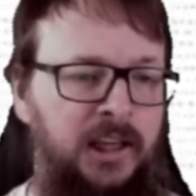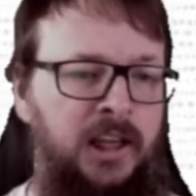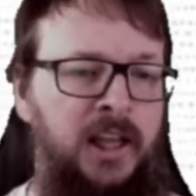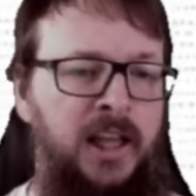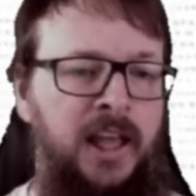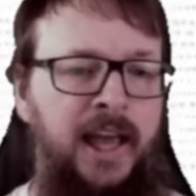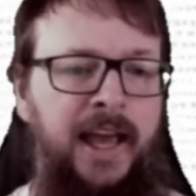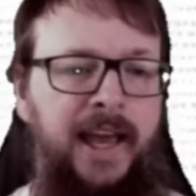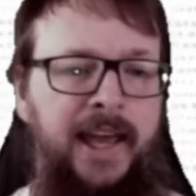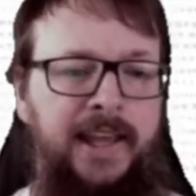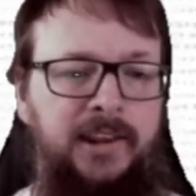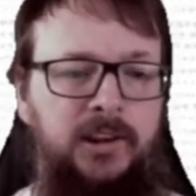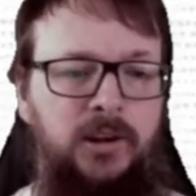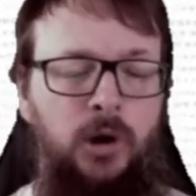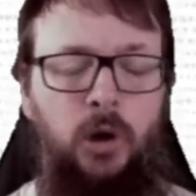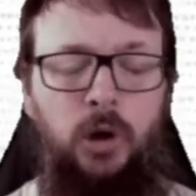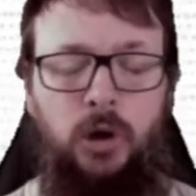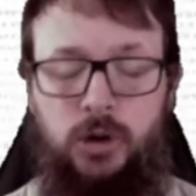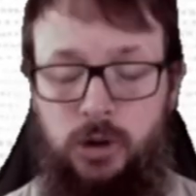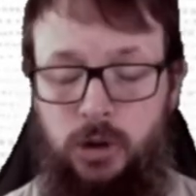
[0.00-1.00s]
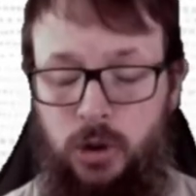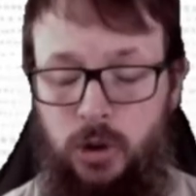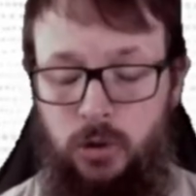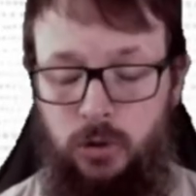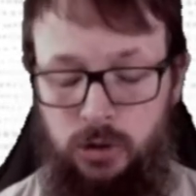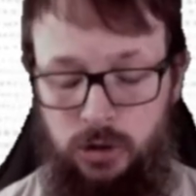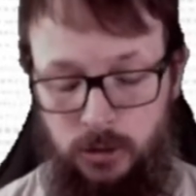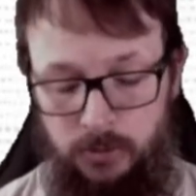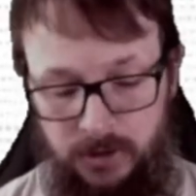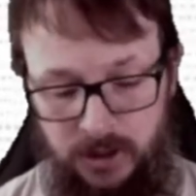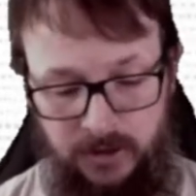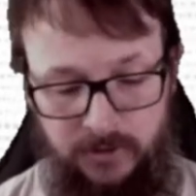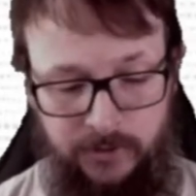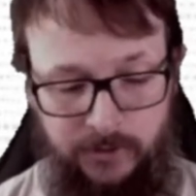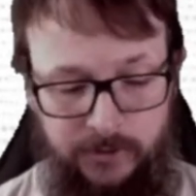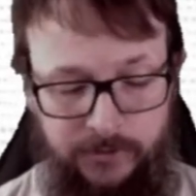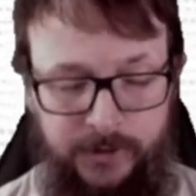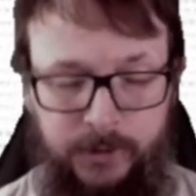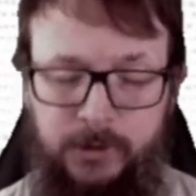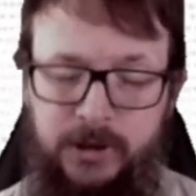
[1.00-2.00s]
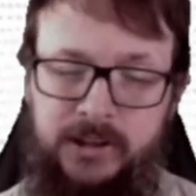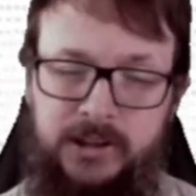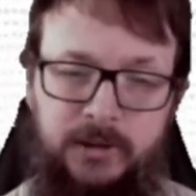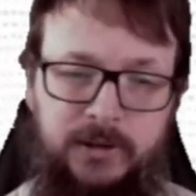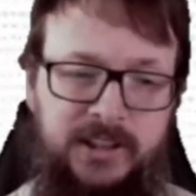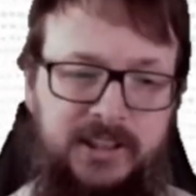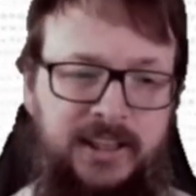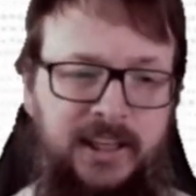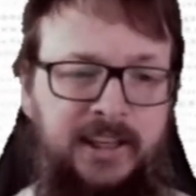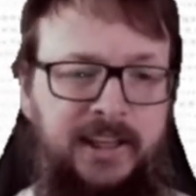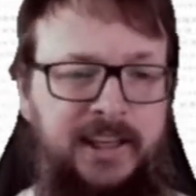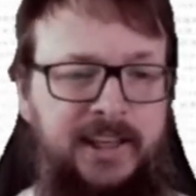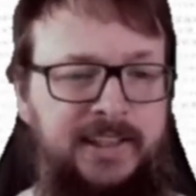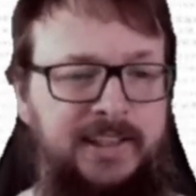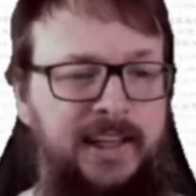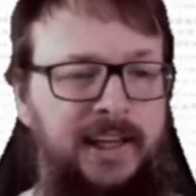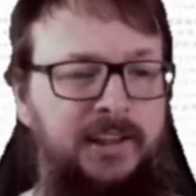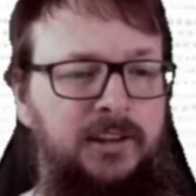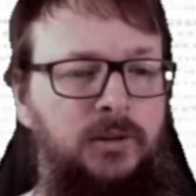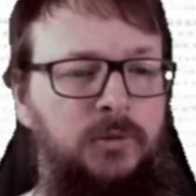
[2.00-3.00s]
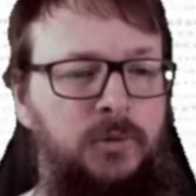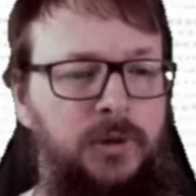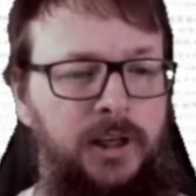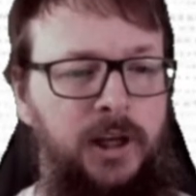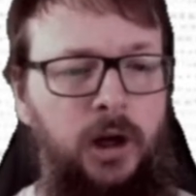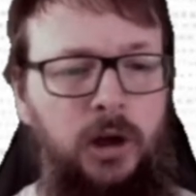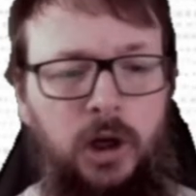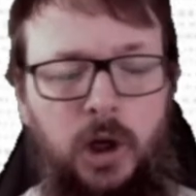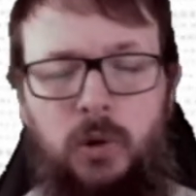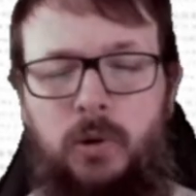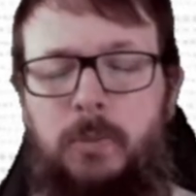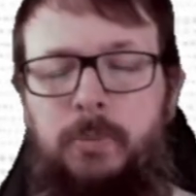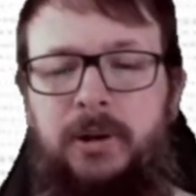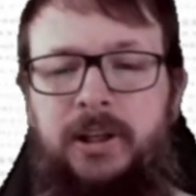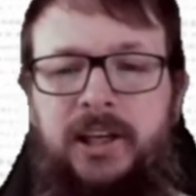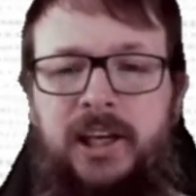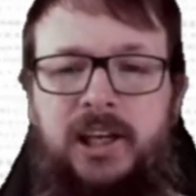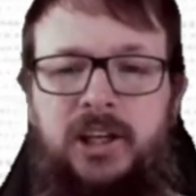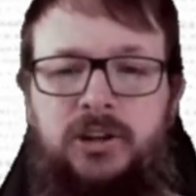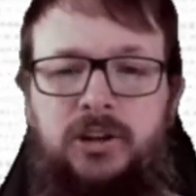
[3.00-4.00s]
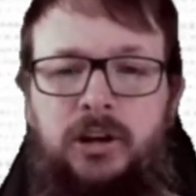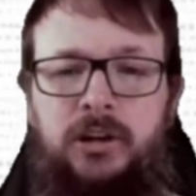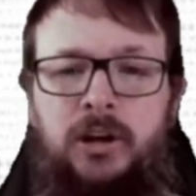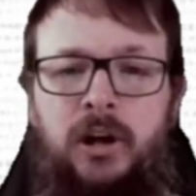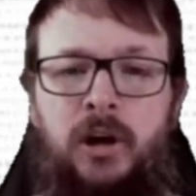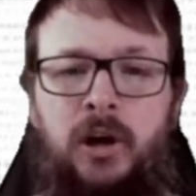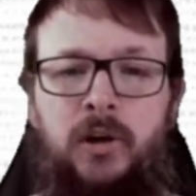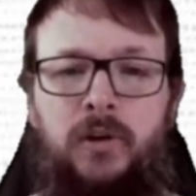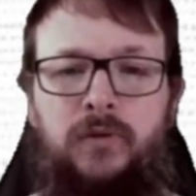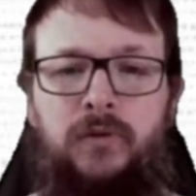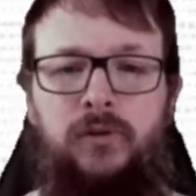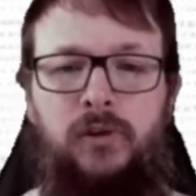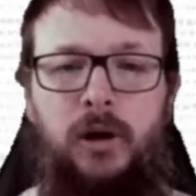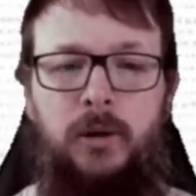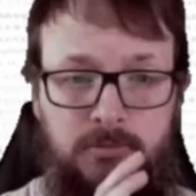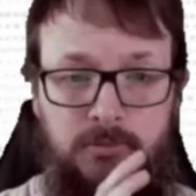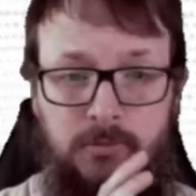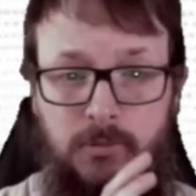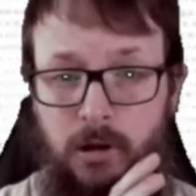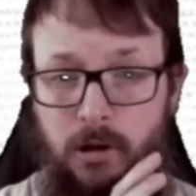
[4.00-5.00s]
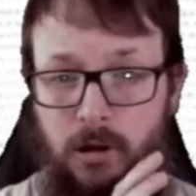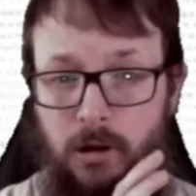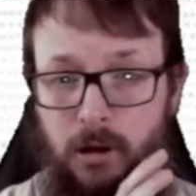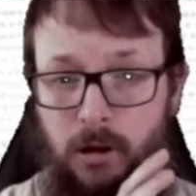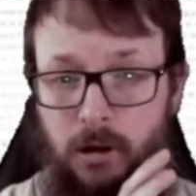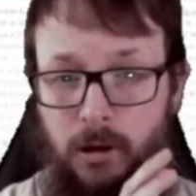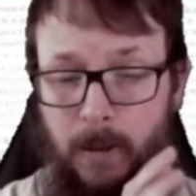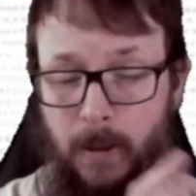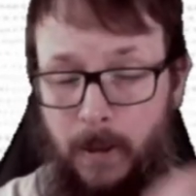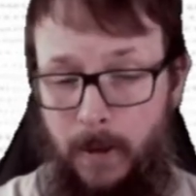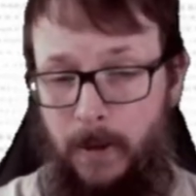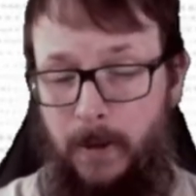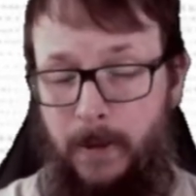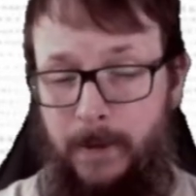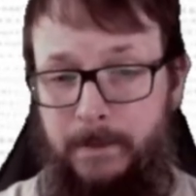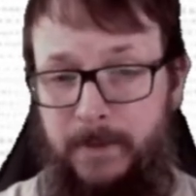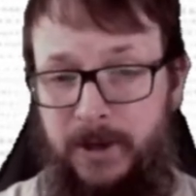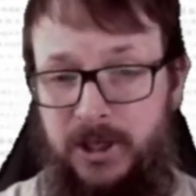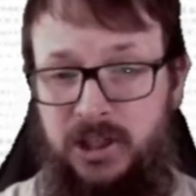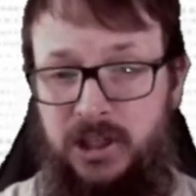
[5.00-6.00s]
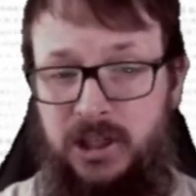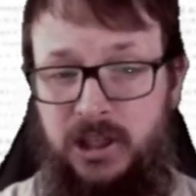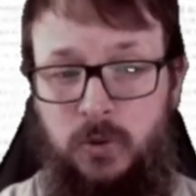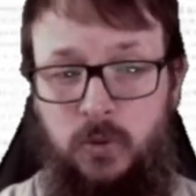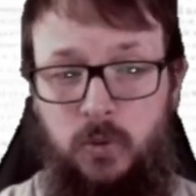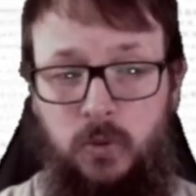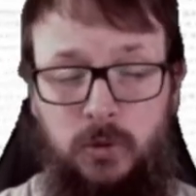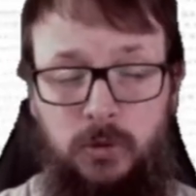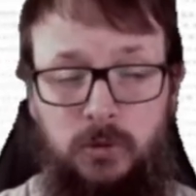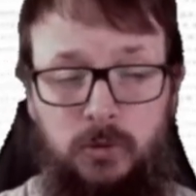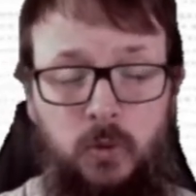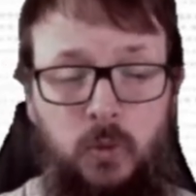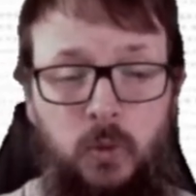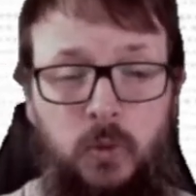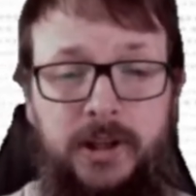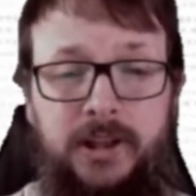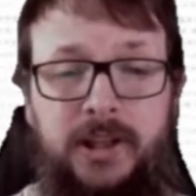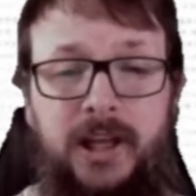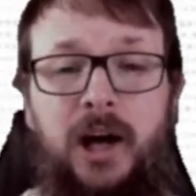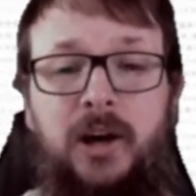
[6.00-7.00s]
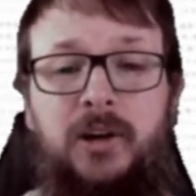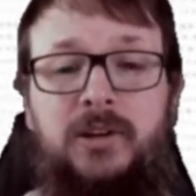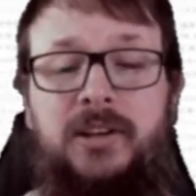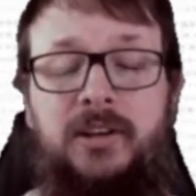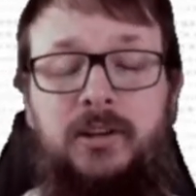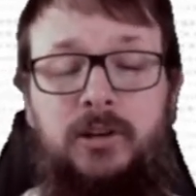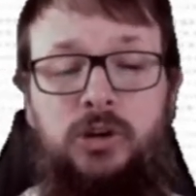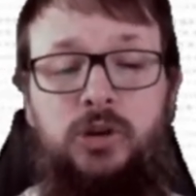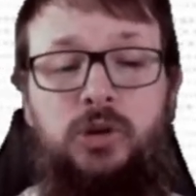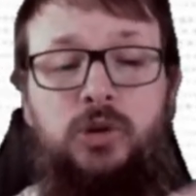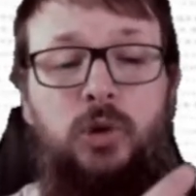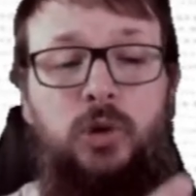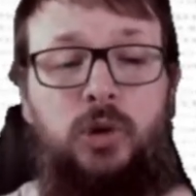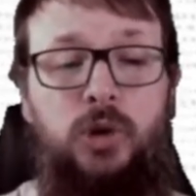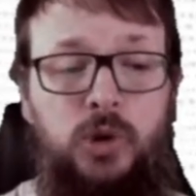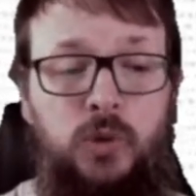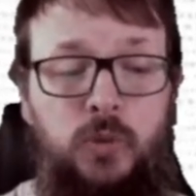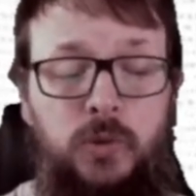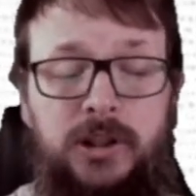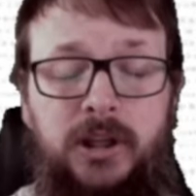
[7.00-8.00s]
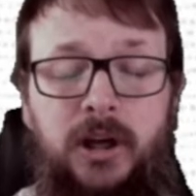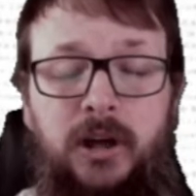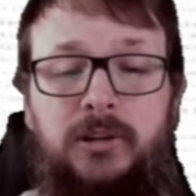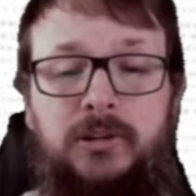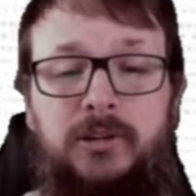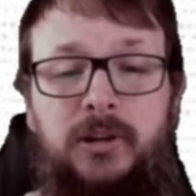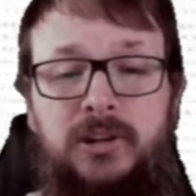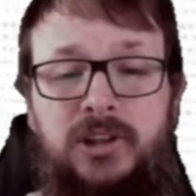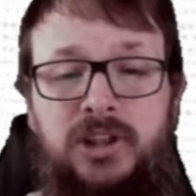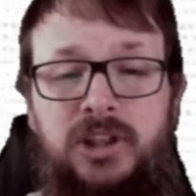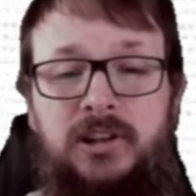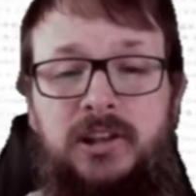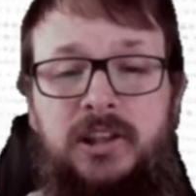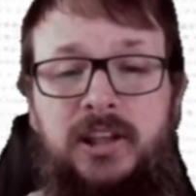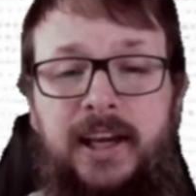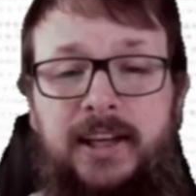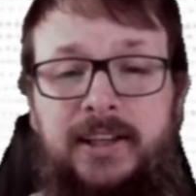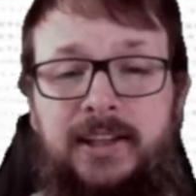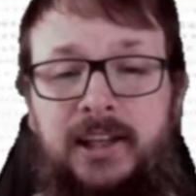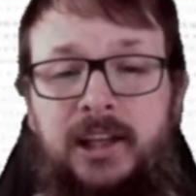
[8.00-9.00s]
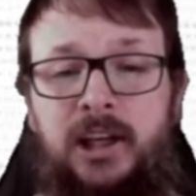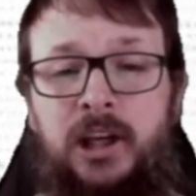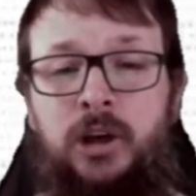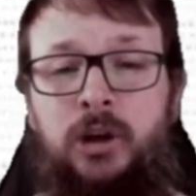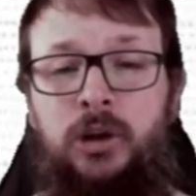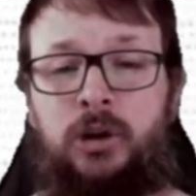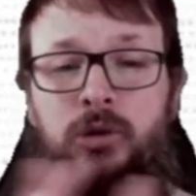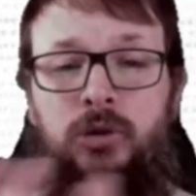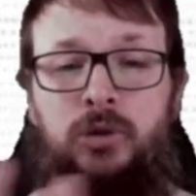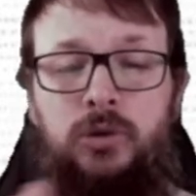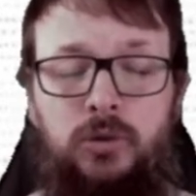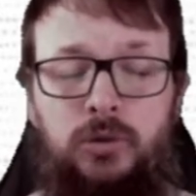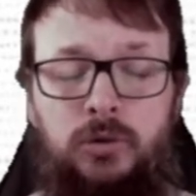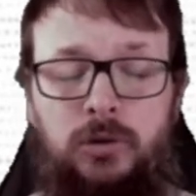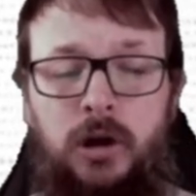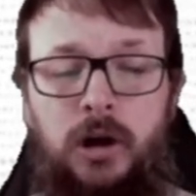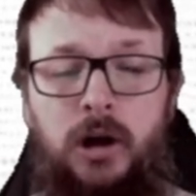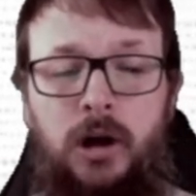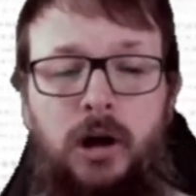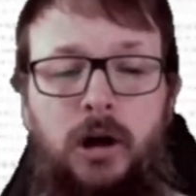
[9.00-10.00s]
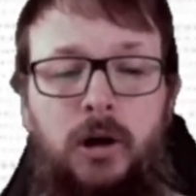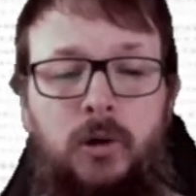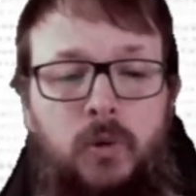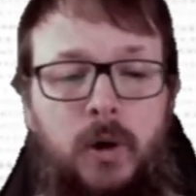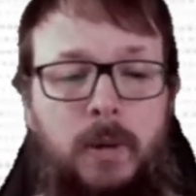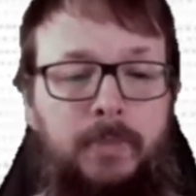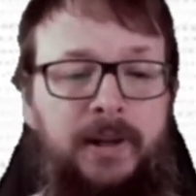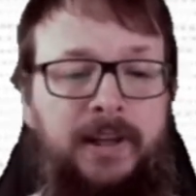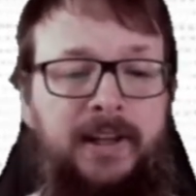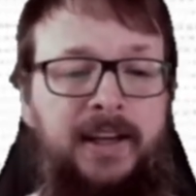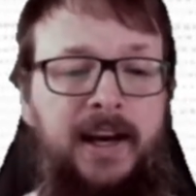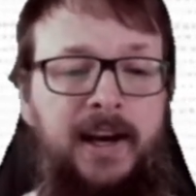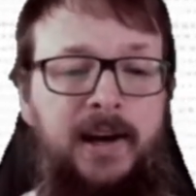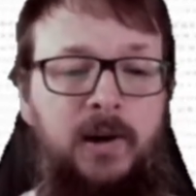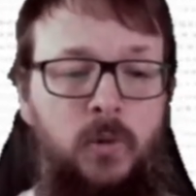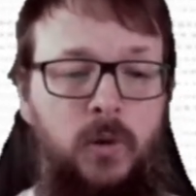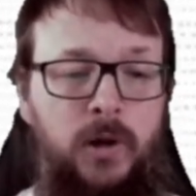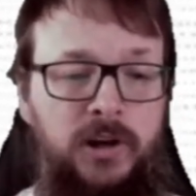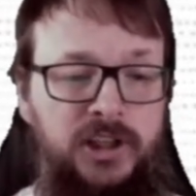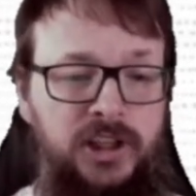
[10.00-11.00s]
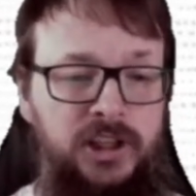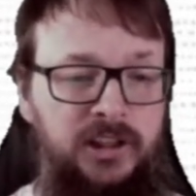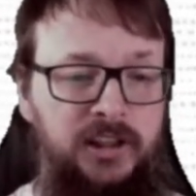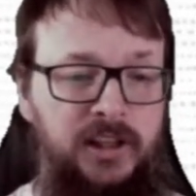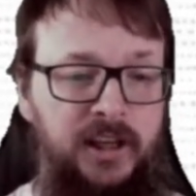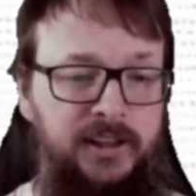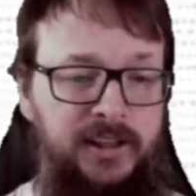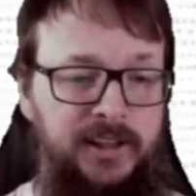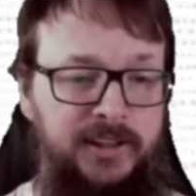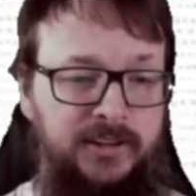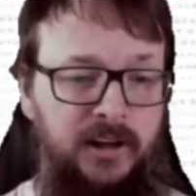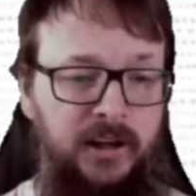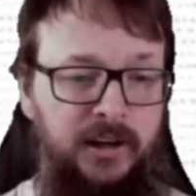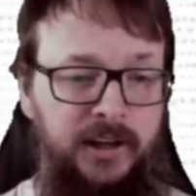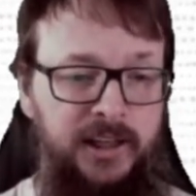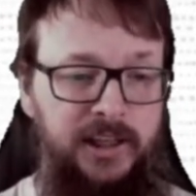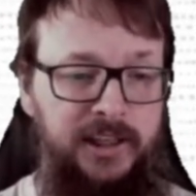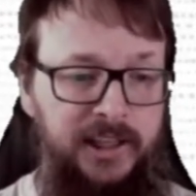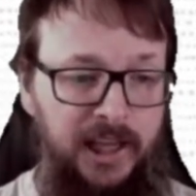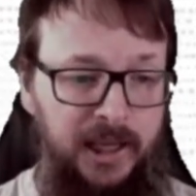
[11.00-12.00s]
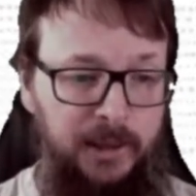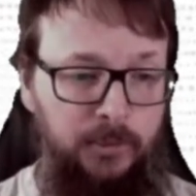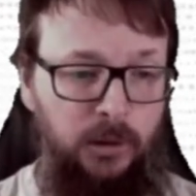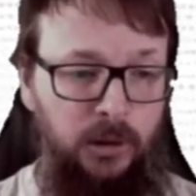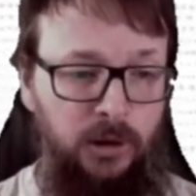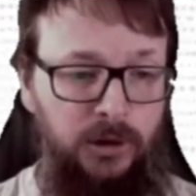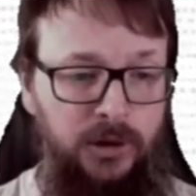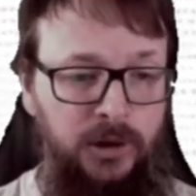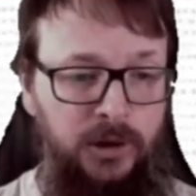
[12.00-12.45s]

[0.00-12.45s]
And also something very interesting is that we allow replication from a machine without a source, without a GTID, to a replica where GTIDs are enabled.